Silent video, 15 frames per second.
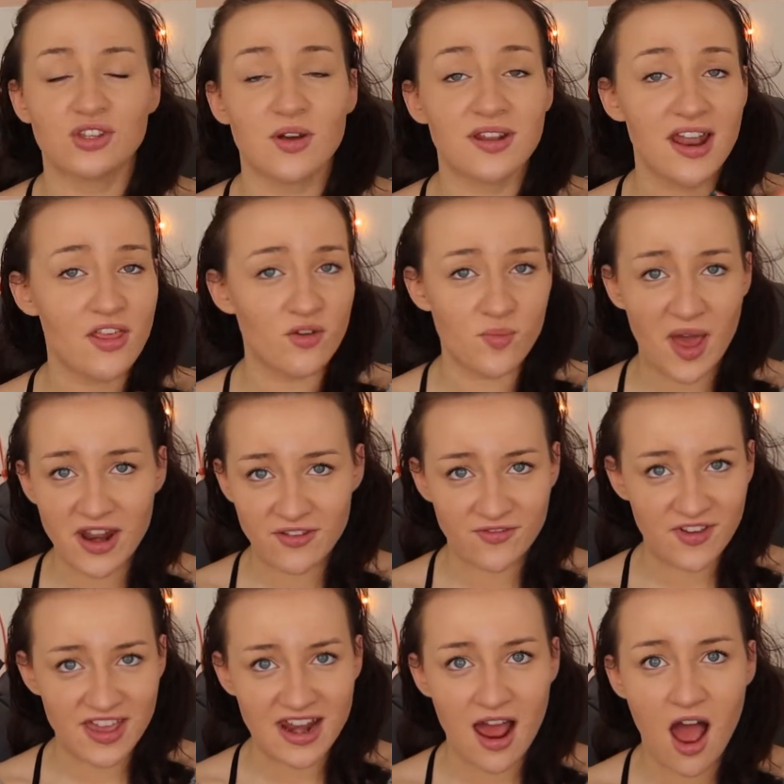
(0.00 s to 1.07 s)
So another
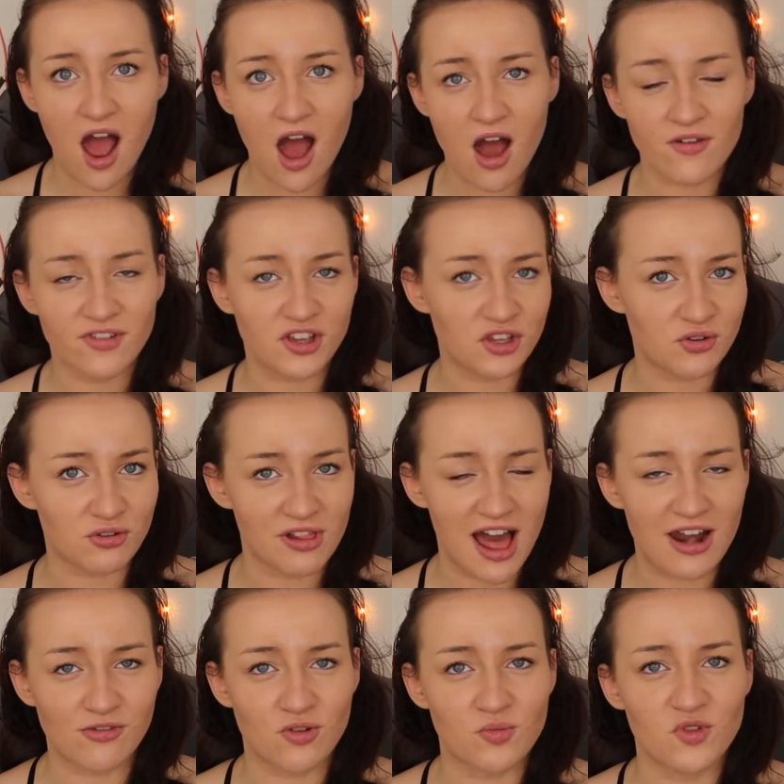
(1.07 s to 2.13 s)
benefit of a
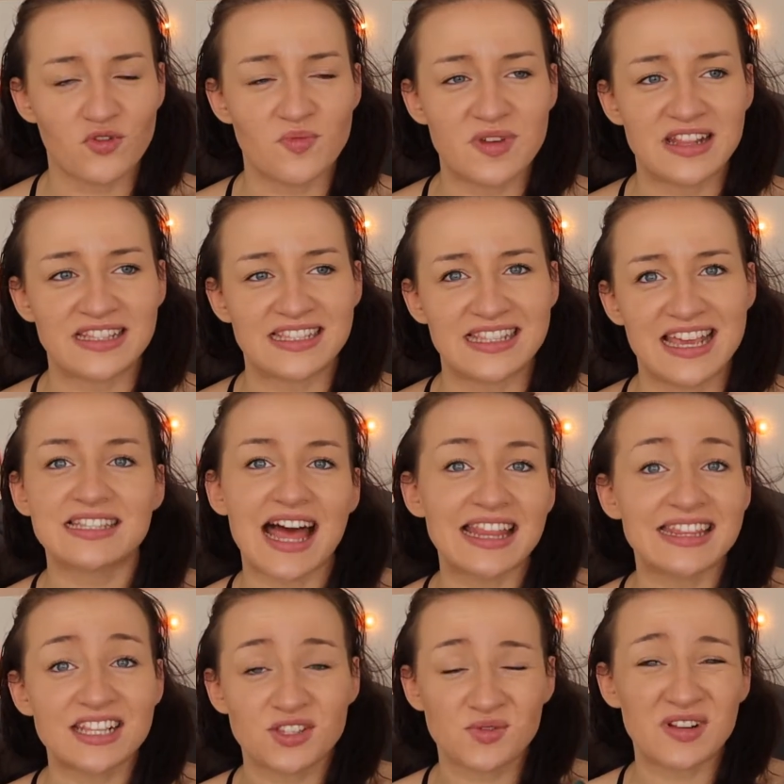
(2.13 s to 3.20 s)
unilateral movement is
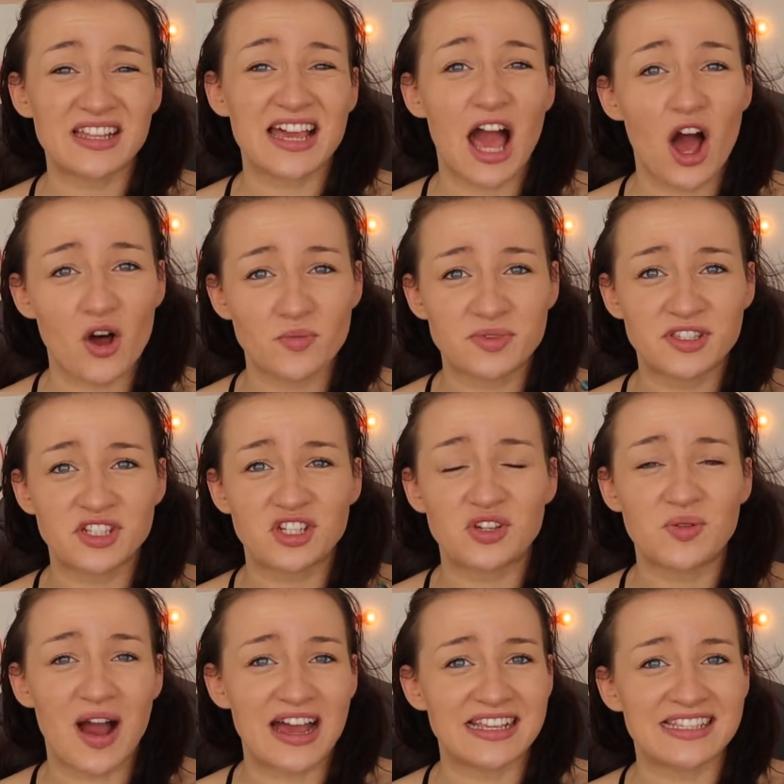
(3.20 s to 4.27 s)
that this really helps
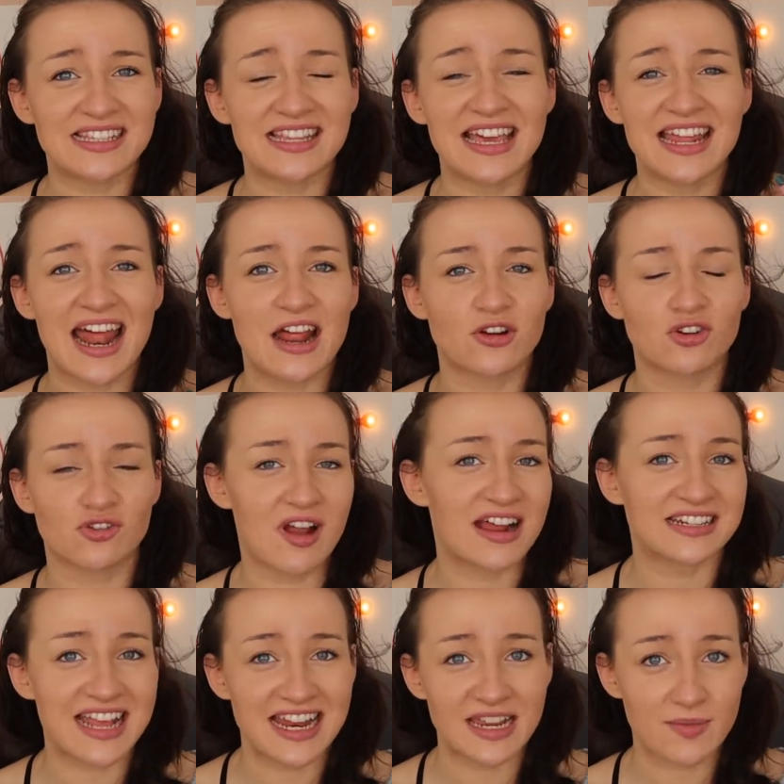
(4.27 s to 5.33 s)
to isolate and
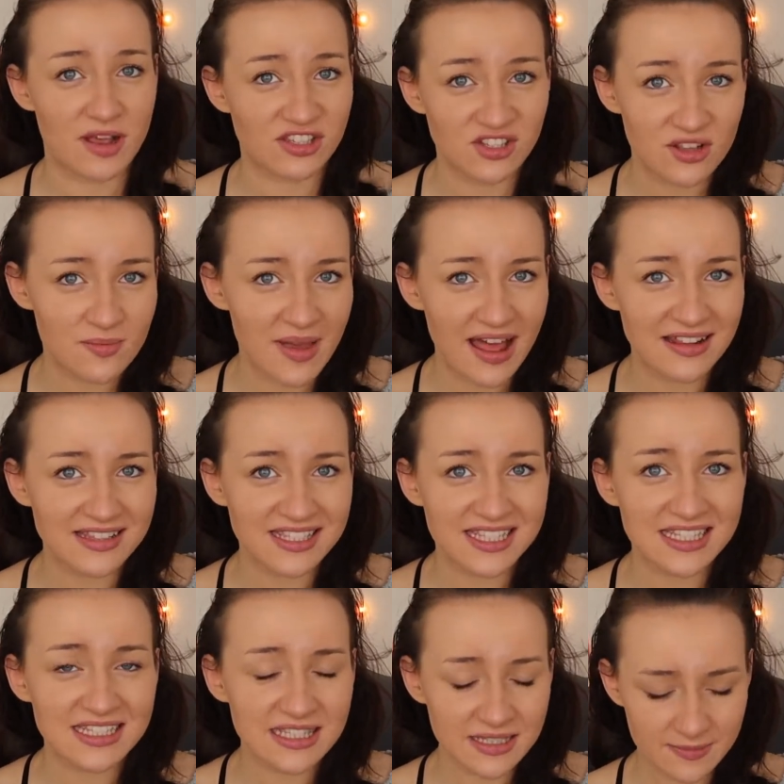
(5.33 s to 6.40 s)
correct any muscle
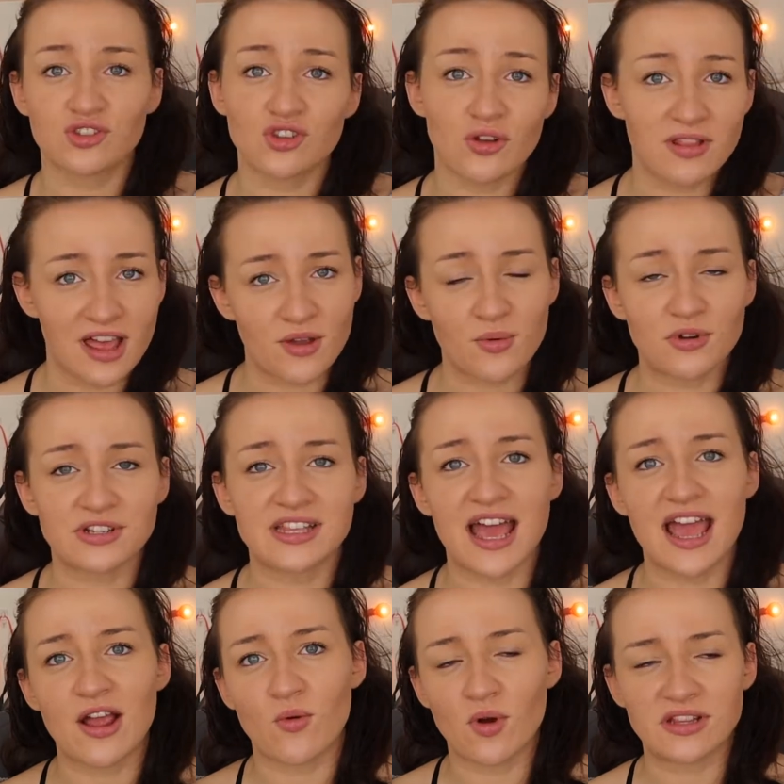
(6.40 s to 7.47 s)
imbalances. So like we were
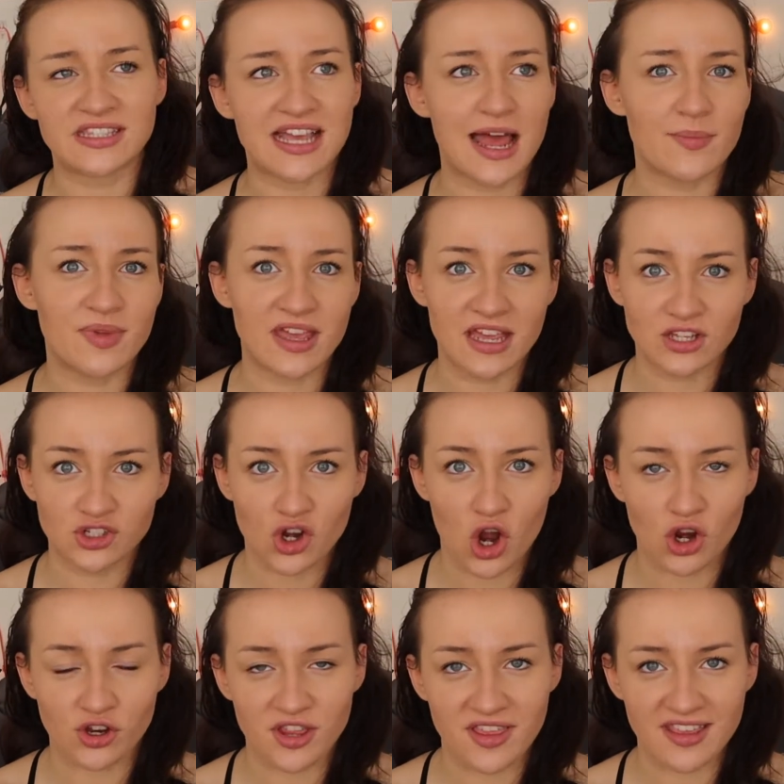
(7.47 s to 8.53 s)
saying, one side being
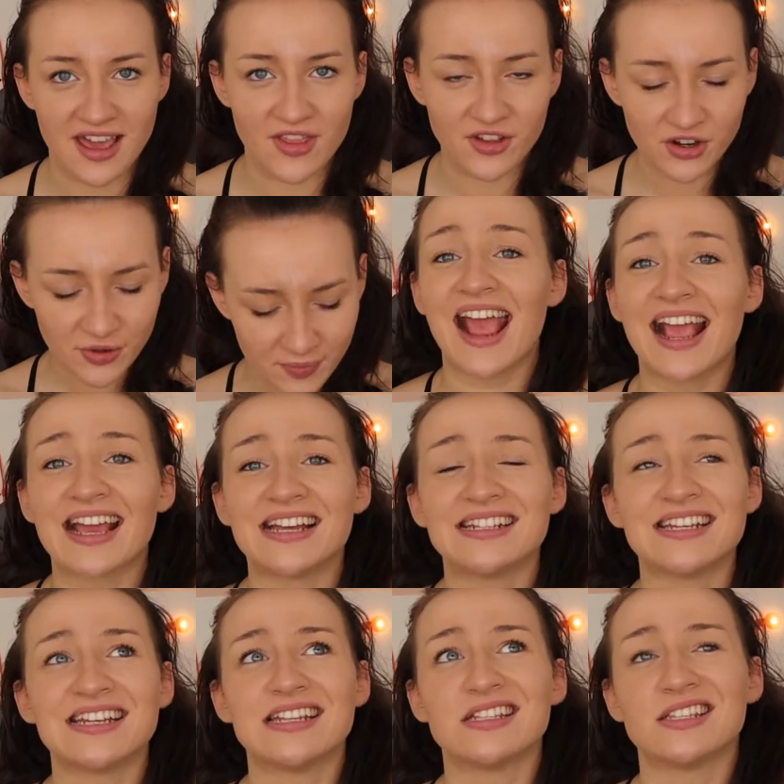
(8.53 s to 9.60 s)
stronger than the other. And
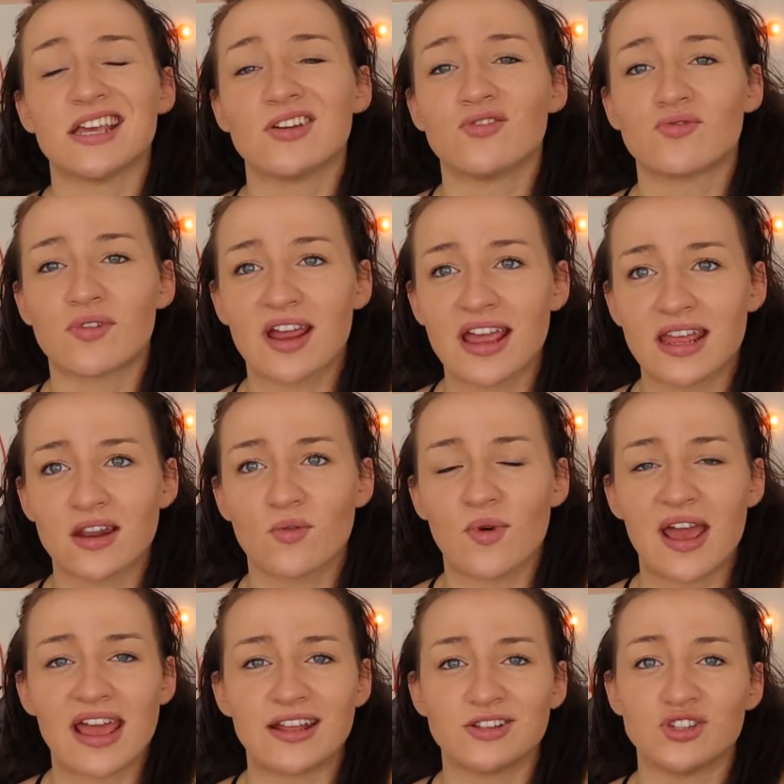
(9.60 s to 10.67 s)
it is a great
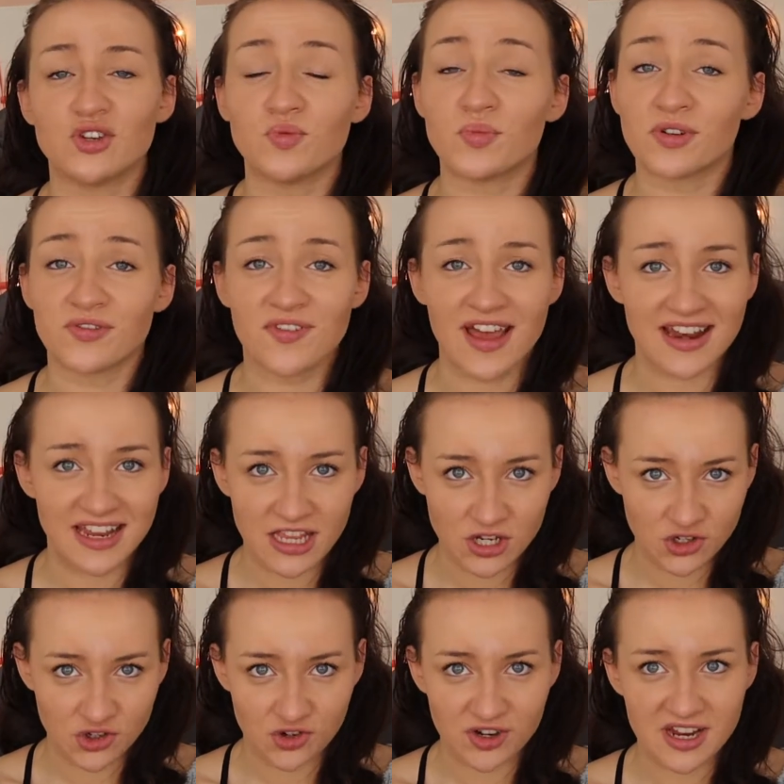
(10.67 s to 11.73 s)
way to prevent
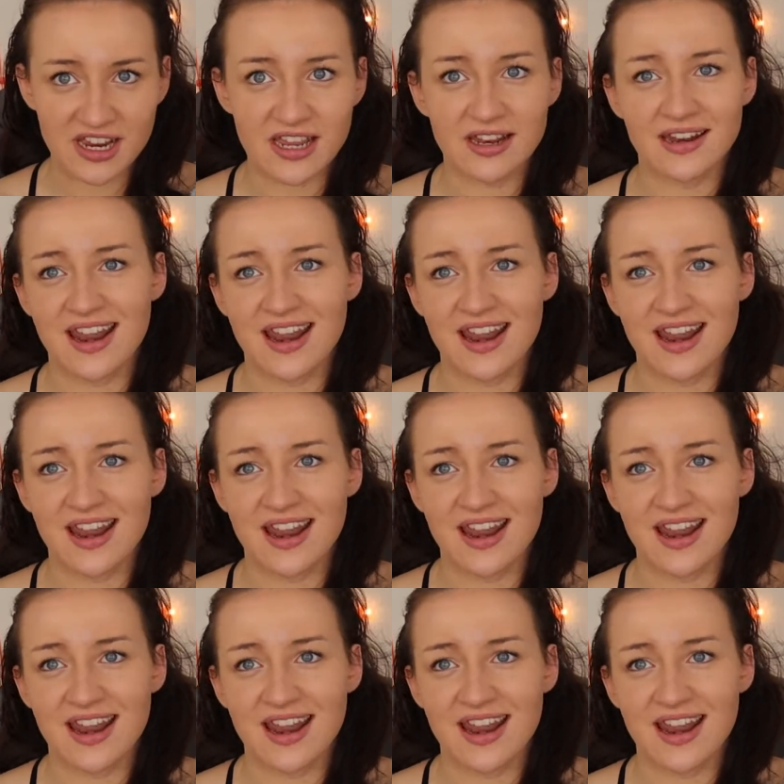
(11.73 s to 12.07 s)
injury.